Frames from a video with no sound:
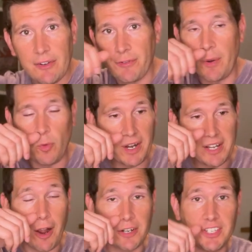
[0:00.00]
from one
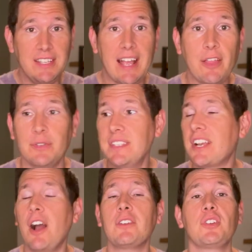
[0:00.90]
car to the other. These
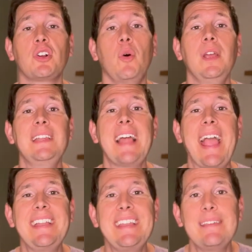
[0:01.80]
cars are going
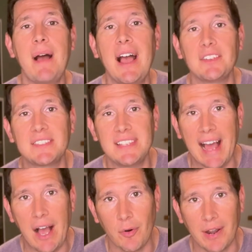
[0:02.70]
90 miles an
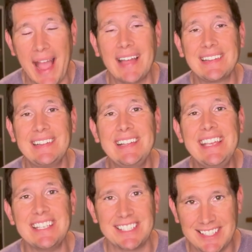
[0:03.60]
hour at
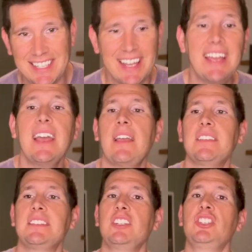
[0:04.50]
least. And
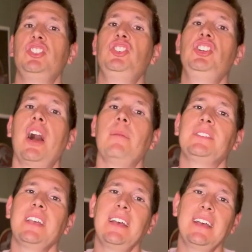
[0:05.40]
the son just
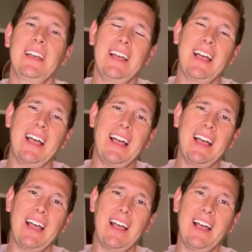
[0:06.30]
jumps.
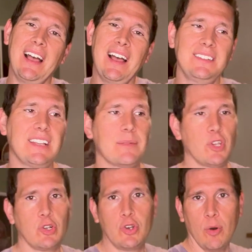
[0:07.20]
Dom's
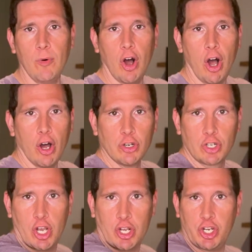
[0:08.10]
like, come on.